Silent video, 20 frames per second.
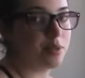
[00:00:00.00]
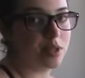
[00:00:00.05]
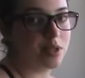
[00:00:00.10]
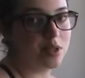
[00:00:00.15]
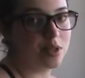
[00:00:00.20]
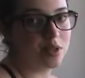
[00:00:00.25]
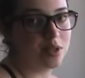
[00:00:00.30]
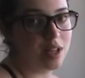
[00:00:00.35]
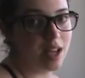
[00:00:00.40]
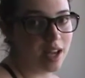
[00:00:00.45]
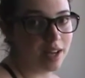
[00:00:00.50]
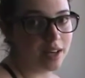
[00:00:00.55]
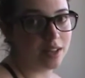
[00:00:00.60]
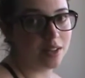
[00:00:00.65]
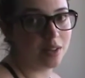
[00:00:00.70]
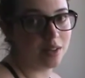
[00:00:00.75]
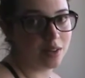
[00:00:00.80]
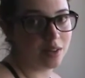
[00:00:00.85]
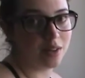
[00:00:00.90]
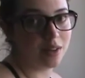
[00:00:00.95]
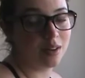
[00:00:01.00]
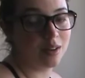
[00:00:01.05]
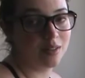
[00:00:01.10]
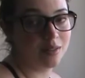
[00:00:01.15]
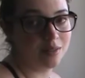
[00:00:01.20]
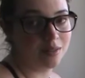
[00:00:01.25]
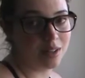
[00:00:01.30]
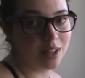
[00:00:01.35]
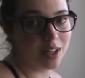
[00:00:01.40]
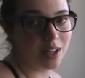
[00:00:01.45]
to edit your
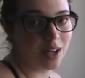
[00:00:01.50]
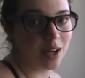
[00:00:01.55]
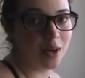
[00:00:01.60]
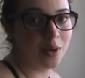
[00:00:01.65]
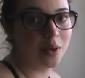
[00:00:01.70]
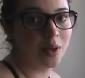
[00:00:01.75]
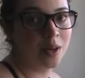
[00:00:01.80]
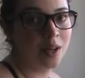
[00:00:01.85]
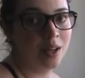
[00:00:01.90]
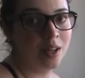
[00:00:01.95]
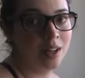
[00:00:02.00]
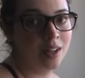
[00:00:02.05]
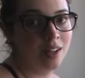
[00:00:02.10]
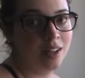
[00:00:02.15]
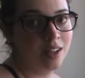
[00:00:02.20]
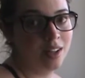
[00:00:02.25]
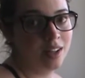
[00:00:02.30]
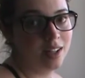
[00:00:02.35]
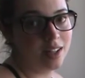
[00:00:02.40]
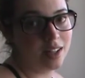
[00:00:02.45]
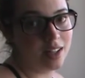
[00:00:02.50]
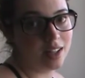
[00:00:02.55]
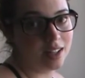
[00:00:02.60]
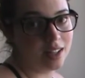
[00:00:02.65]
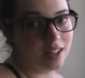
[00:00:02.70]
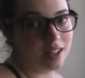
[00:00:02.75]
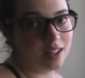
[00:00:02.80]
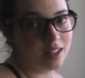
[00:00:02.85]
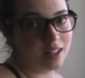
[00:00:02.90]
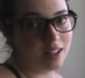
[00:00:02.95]
video
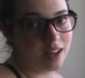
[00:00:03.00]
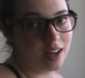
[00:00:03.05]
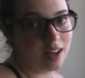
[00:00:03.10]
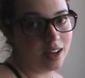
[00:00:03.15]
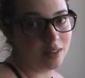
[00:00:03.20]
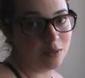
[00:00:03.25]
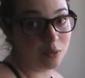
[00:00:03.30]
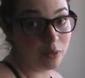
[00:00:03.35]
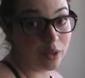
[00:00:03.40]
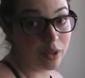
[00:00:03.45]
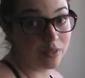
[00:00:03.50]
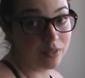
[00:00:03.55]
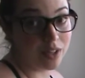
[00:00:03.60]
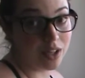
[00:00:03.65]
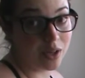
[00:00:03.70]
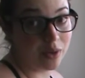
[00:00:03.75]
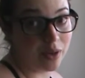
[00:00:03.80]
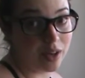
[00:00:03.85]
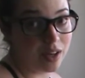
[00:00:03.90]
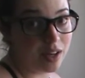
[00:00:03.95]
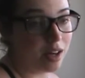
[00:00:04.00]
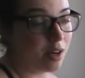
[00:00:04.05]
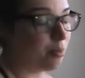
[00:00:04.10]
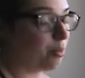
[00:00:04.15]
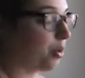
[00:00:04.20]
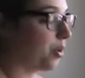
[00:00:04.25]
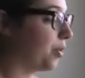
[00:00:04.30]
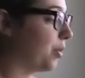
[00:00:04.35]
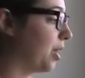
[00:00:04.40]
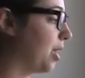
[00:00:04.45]
in a real video editing
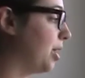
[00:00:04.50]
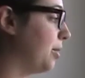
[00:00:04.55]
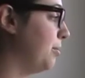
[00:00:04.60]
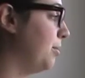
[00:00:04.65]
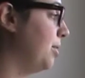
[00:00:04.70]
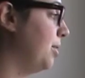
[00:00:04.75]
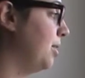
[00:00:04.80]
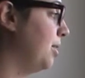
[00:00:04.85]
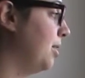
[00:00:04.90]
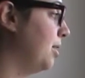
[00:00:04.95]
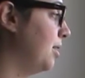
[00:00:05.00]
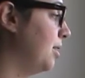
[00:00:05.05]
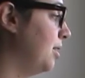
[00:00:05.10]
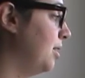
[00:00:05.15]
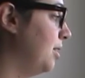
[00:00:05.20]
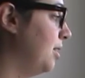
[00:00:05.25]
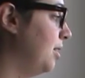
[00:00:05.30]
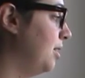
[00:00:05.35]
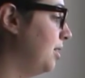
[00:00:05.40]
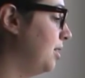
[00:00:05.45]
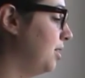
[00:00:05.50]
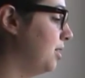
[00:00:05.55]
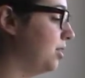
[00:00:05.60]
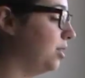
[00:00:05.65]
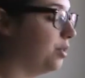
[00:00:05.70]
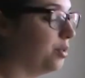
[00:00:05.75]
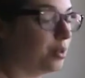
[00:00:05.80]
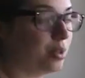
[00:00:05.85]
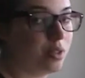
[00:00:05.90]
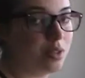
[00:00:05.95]
program,
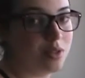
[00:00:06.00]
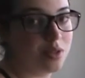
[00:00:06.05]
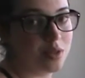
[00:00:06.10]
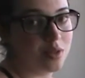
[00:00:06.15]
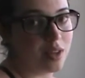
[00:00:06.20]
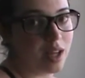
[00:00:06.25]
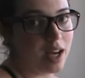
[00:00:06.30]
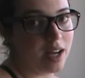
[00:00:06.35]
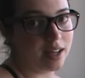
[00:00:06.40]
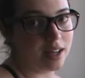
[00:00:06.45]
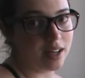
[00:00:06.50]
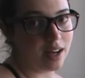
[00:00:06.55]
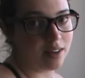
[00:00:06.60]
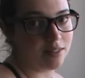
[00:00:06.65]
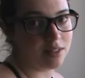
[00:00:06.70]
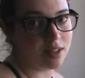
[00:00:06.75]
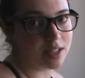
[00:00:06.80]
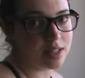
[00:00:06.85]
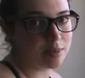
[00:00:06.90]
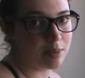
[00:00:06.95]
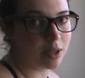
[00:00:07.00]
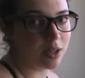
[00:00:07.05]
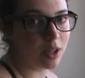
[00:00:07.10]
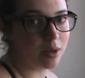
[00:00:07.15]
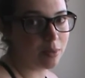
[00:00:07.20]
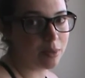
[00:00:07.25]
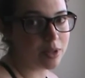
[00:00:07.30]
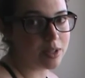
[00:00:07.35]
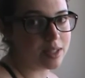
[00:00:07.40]
you can do that and have things be a lot more